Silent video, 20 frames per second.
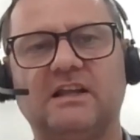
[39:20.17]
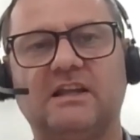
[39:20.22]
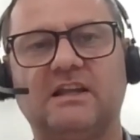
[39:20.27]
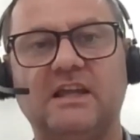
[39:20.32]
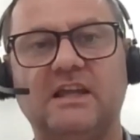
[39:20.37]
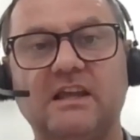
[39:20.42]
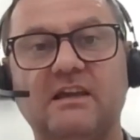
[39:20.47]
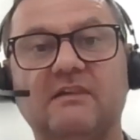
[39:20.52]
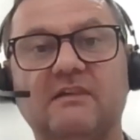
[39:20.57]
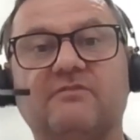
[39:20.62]

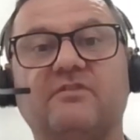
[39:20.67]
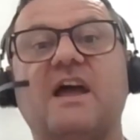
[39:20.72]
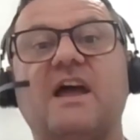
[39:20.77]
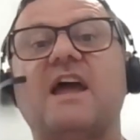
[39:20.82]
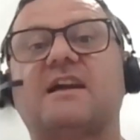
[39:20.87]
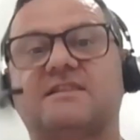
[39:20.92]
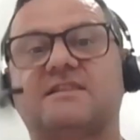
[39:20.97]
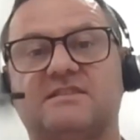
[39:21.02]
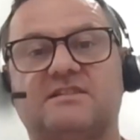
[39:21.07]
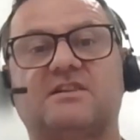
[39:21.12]
give
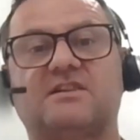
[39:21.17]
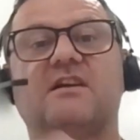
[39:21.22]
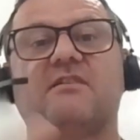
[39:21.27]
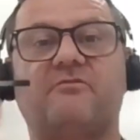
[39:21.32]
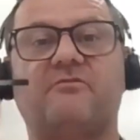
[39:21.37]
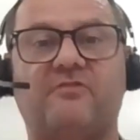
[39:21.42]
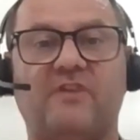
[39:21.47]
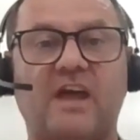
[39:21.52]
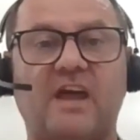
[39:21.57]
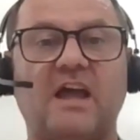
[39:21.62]
extra
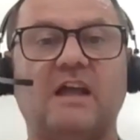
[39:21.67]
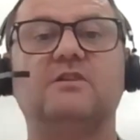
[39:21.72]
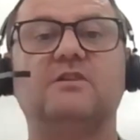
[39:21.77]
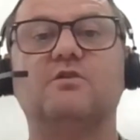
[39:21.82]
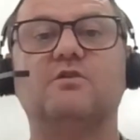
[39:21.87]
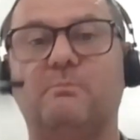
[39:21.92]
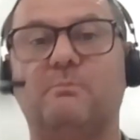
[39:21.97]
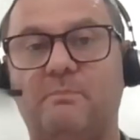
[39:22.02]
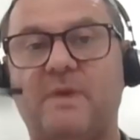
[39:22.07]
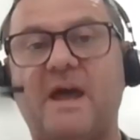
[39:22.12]

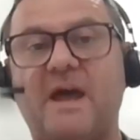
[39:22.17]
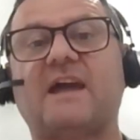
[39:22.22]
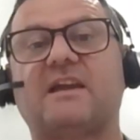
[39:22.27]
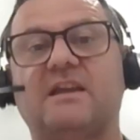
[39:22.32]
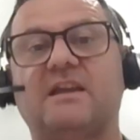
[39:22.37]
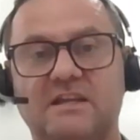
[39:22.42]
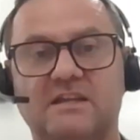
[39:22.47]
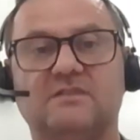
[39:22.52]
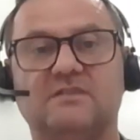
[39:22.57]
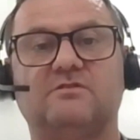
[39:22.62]
value back
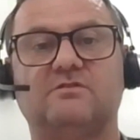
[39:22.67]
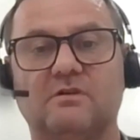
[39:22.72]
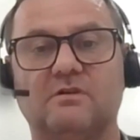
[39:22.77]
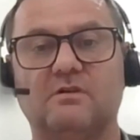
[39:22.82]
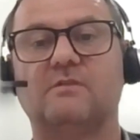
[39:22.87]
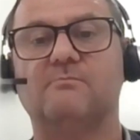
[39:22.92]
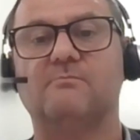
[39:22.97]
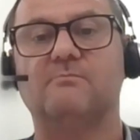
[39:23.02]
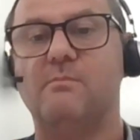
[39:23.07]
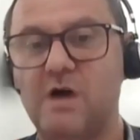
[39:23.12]
into
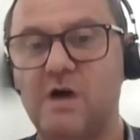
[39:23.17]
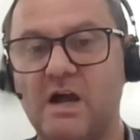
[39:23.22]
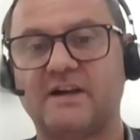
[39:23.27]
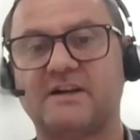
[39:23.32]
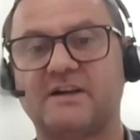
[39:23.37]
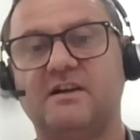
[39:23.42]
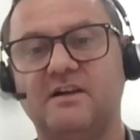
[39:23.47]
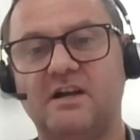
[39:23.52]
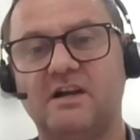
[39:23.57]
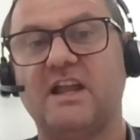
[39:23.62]

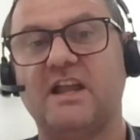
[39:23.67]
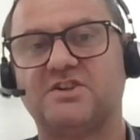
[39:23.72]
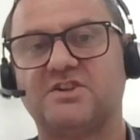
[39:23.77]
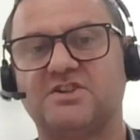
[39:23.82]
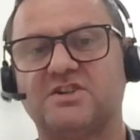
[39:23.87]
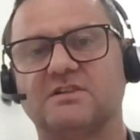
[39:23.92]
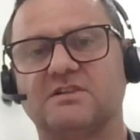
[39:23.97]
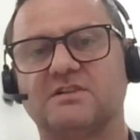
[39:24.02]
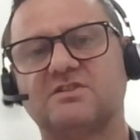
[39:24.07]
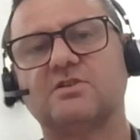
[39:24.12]

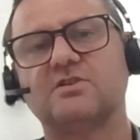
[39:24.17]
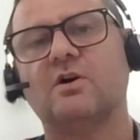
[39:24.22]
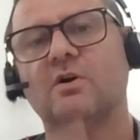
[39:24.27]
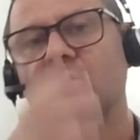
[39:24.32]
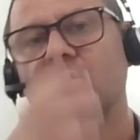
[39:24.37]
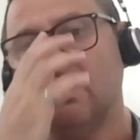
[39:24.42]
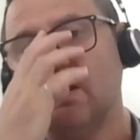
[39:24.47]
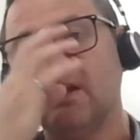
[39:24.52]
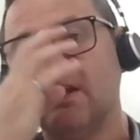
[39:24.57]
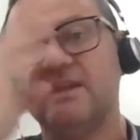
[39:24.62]
operation.
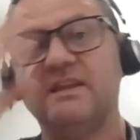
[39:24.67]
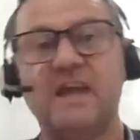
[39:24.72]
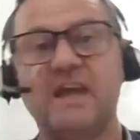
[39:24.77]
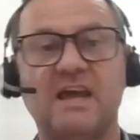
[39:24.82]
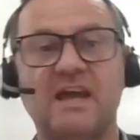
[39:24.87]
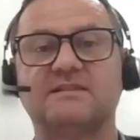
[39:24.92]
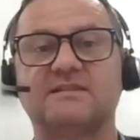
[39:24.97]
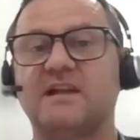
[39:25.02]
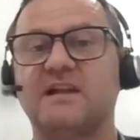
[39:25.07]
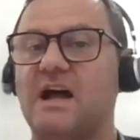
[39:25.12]
So
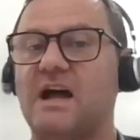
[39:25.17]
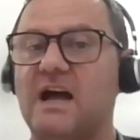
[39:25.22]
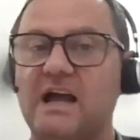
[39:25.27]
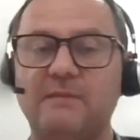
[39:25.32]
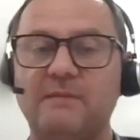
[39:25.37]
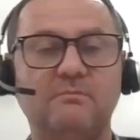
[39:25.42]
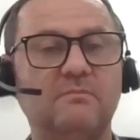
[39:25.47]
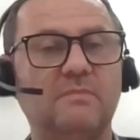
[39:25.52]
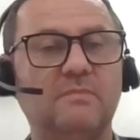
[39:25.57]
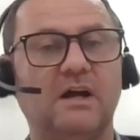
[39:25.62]
yes,
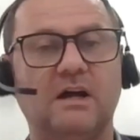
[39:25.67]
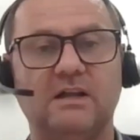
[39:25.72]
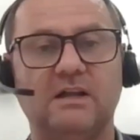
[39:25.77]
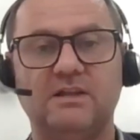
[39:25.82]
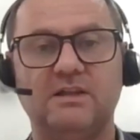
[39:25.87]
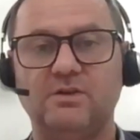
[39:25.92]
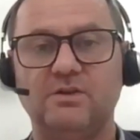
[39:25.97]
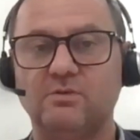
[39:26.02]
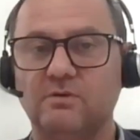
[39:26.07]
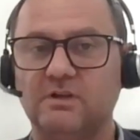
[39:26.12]

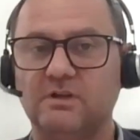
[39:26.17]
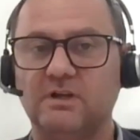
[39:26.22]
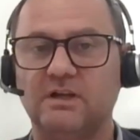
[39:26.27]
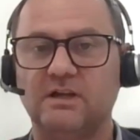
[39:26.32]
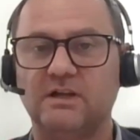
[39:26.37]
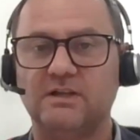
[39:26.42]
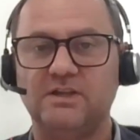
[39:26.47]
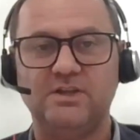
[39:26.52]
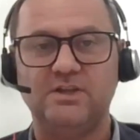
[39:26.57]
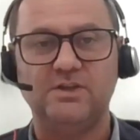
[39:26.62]

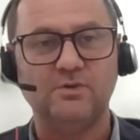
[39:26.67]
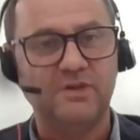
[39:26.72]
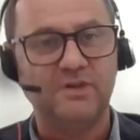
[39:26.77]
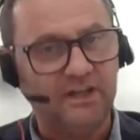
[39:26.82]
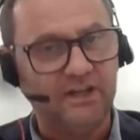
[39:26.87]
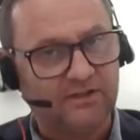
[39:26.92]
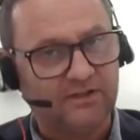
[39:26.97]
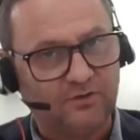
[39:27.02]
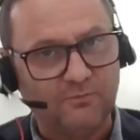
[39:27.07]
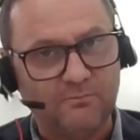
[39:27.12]
you
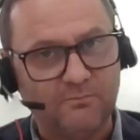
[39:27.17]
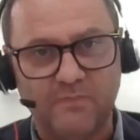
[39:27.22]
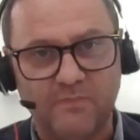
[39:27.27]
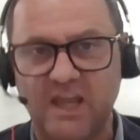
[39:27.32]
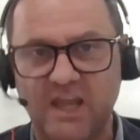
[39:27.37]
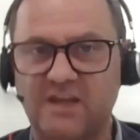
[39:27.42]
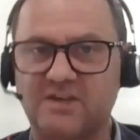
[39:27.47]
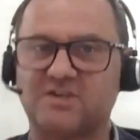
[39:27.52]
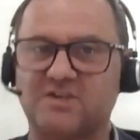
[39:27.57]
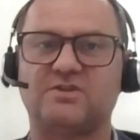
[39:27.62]
need to
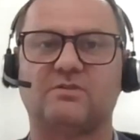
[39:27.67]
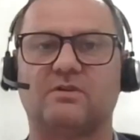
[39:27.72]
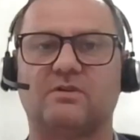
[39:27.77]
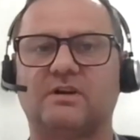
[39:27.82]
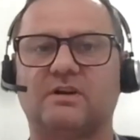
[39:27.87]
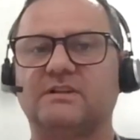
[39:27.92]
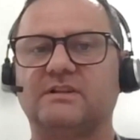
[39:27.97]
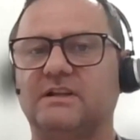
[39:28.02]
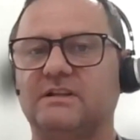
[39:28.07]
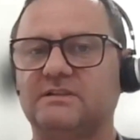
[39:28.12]
make
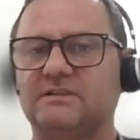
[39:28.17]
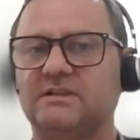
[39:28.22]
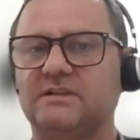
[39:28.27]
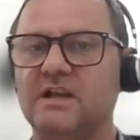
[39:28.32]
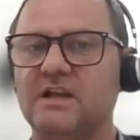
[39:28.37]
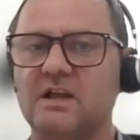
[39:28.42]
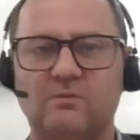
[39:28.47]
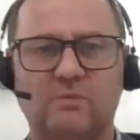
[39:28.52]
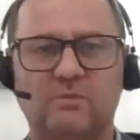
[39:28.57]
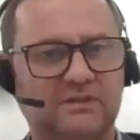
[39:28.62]
sure that
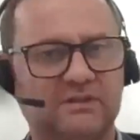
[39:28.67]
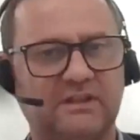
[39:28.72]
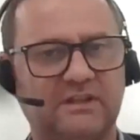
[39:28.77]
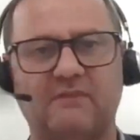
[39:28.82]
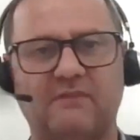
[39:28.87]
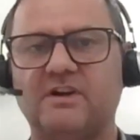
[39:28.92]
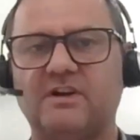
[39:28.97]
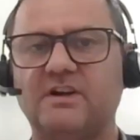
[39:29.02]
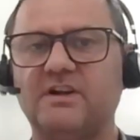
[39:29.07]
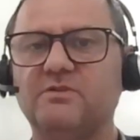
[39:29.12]

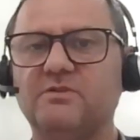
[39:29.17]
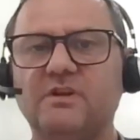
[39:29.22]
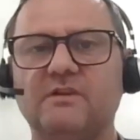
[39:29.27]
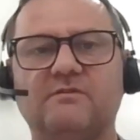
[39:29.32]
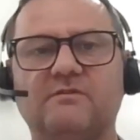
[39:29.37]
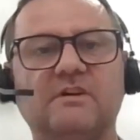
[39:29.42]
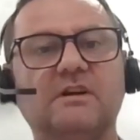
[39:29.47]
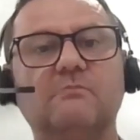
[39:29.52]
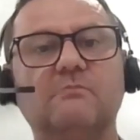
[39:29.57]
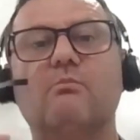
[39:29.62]
whatever you
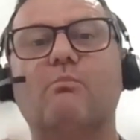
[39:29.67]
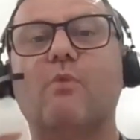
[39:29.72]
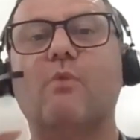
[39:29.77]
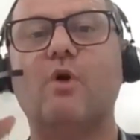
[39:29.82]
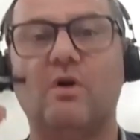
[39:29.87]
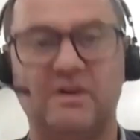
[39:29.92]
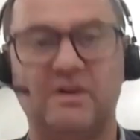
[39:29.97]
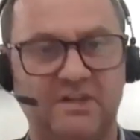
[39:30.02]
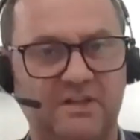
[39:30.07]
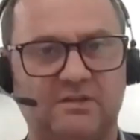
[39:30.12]
even
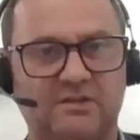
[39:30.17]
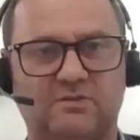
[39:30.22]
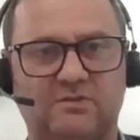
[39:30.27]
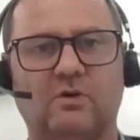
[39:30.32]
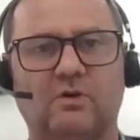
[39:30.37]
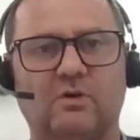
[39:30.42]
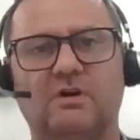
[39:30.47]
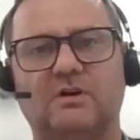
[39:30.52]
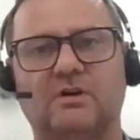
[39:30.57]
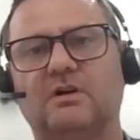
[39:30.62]

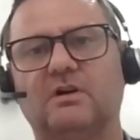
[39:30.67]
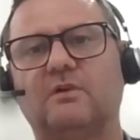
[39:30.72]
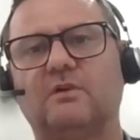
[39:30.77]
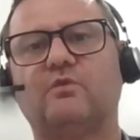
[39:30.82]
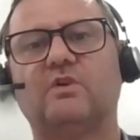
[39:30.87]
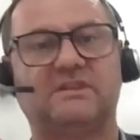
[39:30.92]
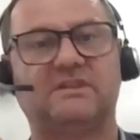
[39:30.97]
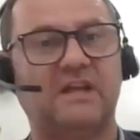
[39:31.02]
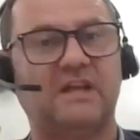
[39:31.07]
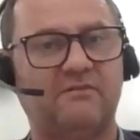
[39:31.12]
monitor or
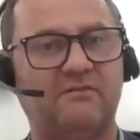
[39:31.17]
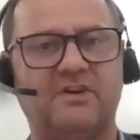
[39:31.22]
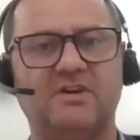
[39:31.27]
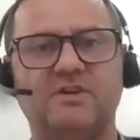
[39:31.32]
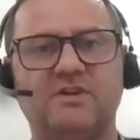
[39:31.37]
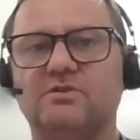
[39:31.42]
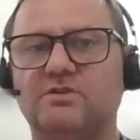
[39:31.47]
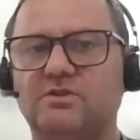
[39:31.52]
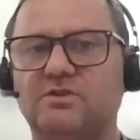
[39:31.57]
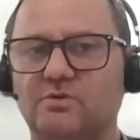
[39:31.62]
whatever
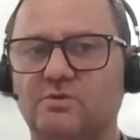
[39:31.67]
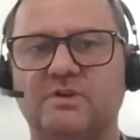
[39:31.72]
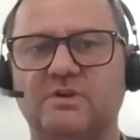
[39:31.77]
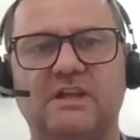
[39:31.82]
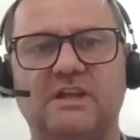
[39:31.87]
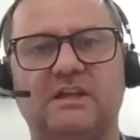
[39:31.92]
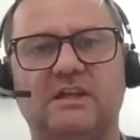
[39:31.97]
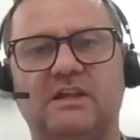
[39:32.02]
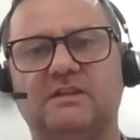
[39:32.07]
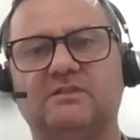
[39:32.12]
you're
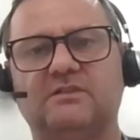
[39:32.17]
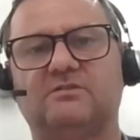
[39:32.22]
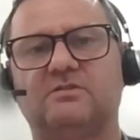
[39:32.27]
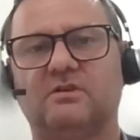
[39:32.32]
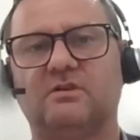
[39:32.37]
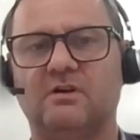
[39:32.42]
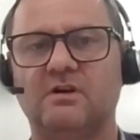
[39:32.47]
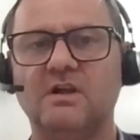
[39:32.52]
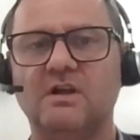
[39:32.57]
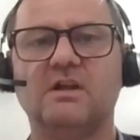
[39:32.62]
doing
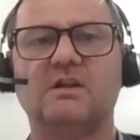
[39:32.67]
into